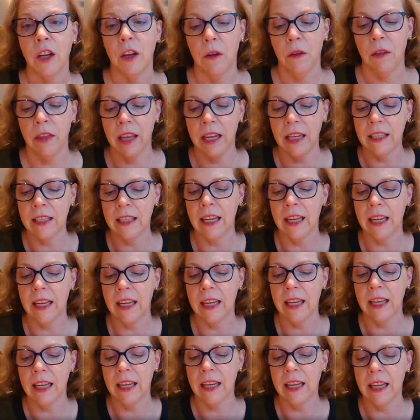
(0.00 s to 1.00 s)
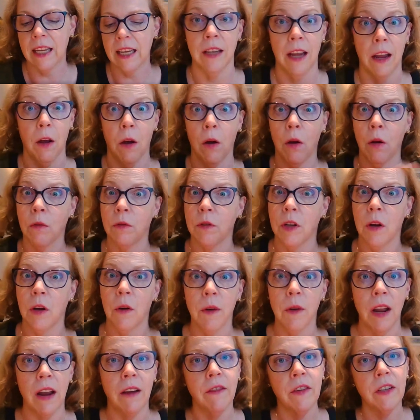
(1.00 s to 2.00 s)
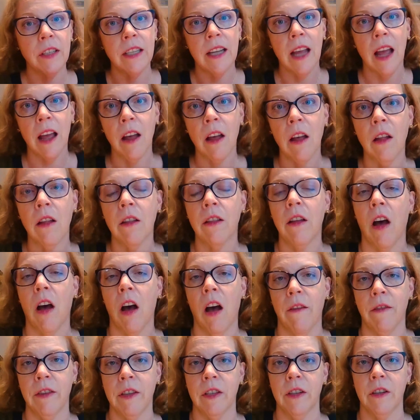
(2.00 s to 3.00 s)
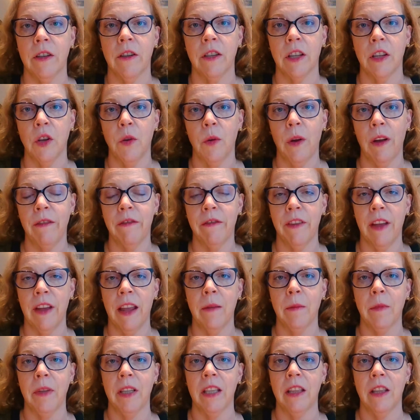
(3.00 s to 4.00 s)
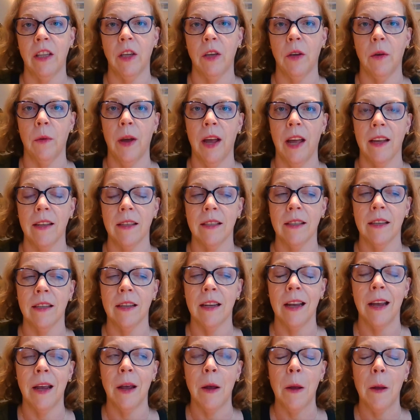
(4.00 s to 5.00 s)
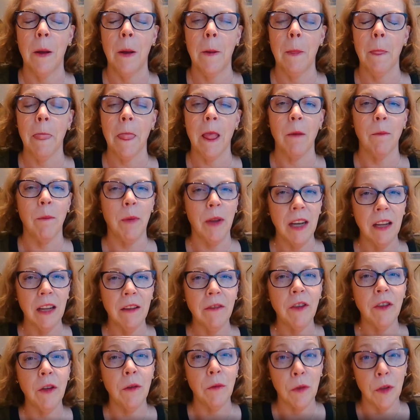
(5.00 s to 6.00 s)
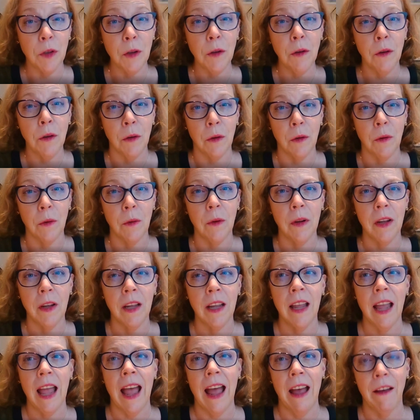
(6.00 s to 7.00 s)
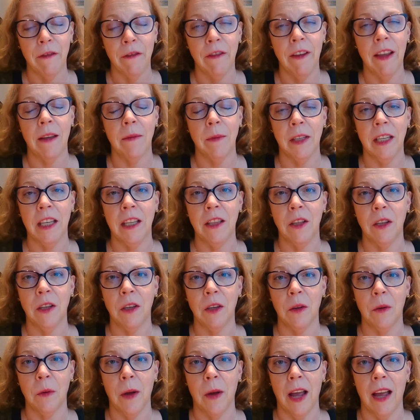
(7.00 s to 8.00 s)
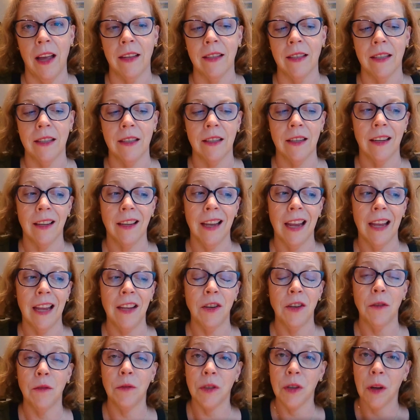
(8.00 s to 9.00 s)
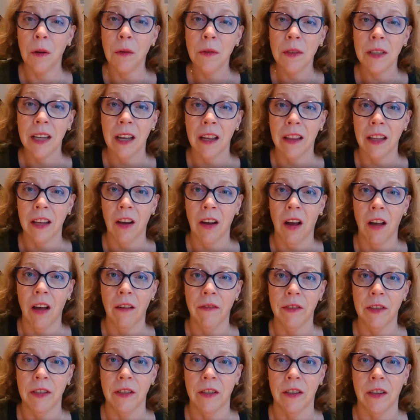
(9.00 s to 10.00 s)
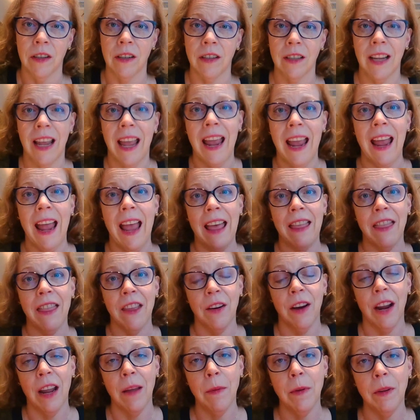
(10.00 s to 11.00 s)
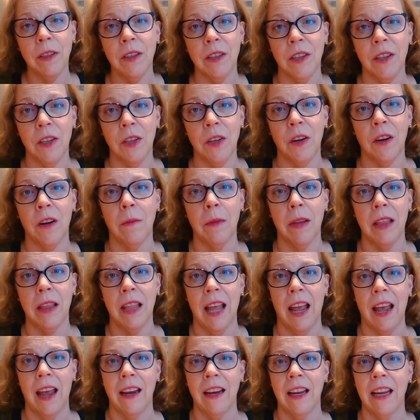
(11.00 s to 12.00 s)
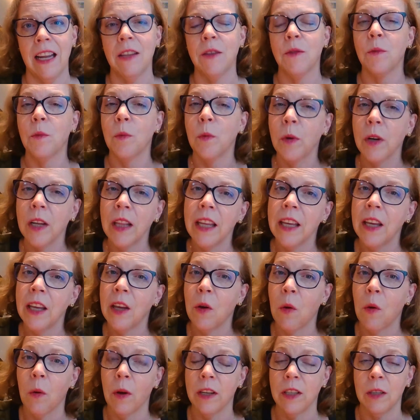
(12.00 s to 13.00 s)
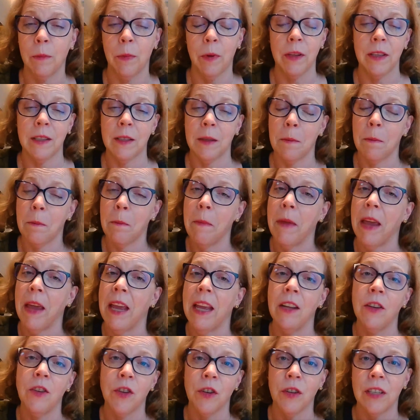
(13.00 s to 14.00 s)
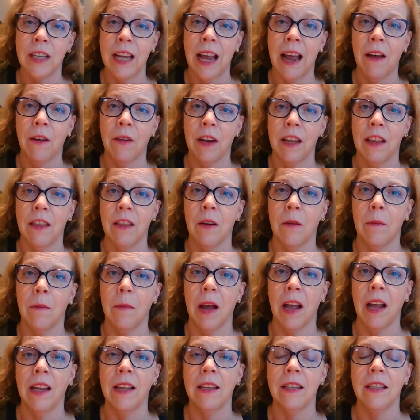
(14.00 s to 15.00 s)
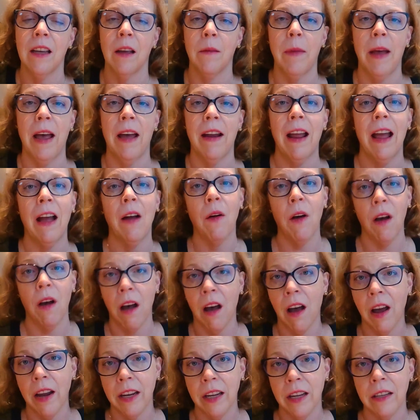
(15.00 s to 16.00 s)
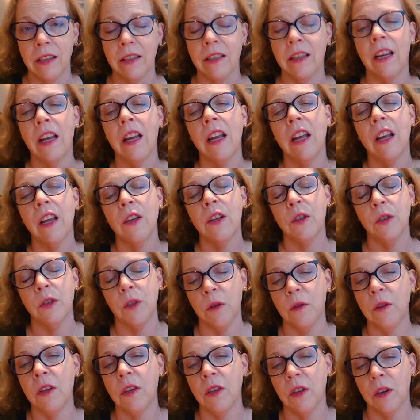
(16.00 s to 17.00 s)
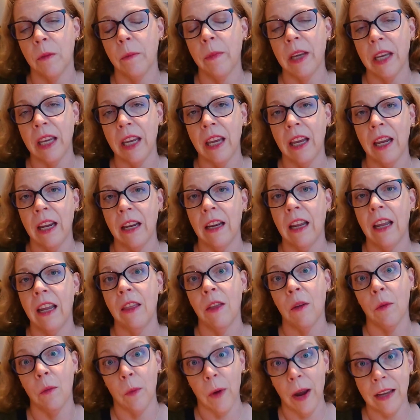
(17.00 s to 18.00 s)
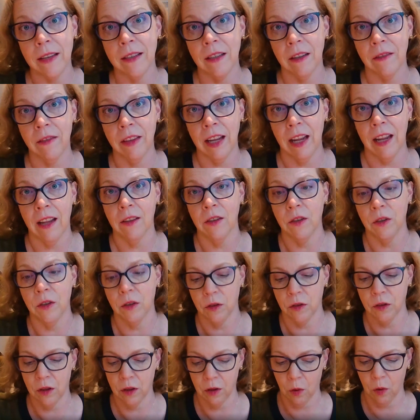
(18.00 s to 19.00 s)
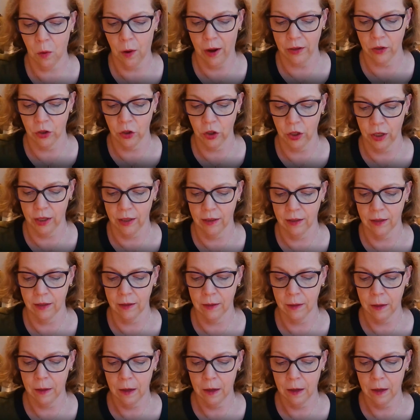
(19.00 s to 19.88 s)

things like that that'll say, oh, don't ever tell officers that you have family in the U.S. But if you do have family in the U.S. and you don't tell the officers, and they're able to determine that, it's really going to put some major doubt in their minds about how honest students are being in the rest of the answers to the questions.